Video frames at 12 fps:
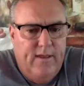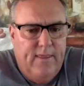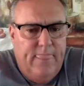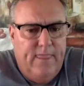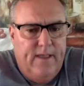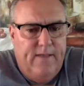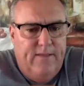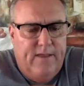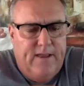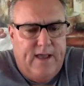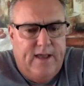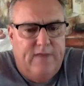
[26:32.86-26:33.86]
uh, the
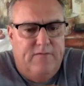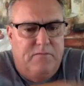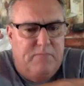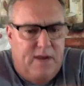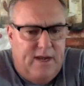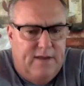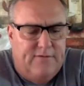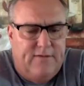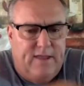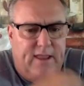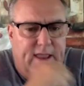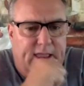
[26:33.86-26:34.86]
kind of
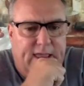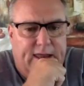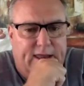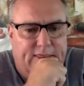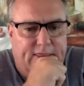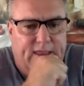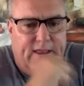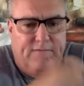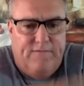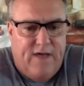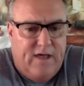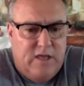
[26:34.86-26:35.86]
immediacy and I think a
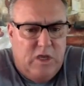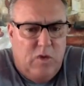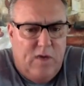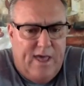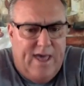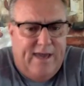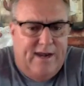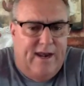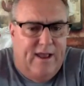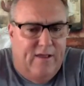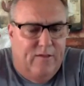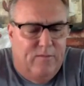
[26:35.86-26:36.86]
value added
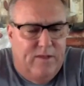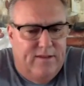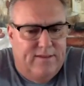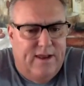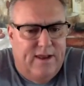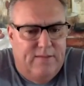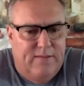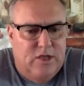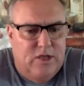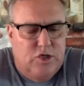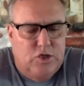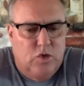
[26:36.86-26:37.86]
element that I'm not
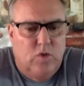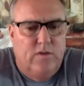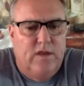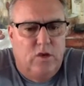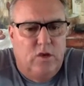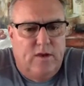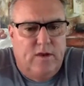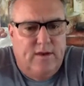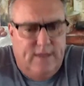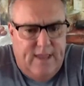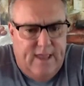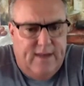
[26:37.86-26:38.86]
sure that you can
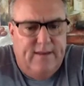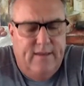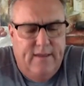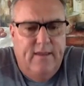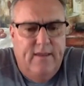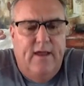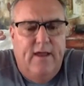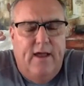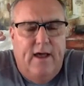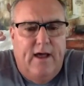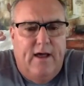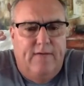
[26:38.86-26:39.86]
get
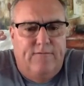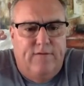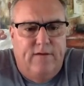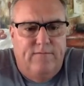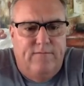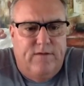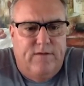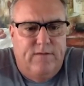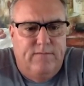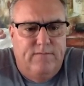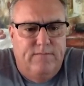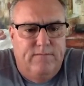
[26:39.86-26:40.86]
uh, from
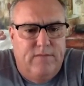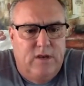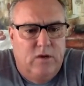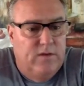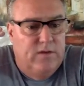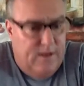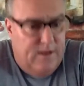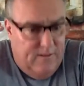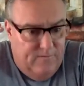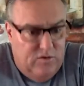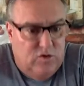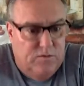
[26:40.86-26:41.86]
from you know the
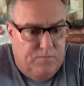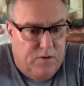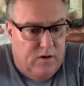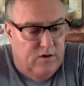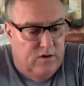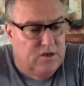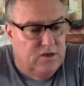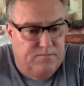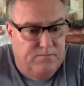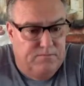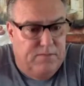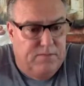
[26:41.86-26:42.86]
television partner just
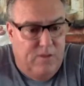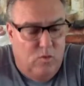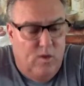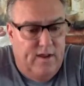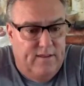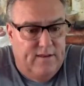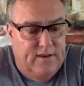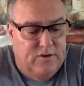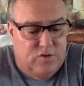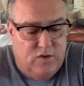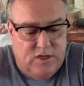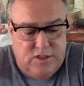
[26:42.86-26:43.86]
by the way that it's
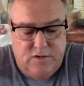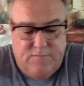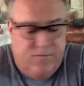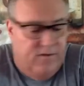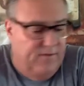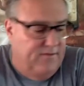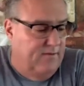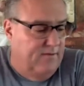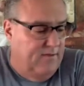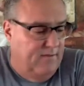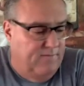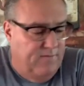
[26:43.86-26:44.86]
structured. For instance,
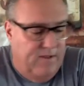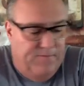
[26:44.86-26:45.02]
if uh,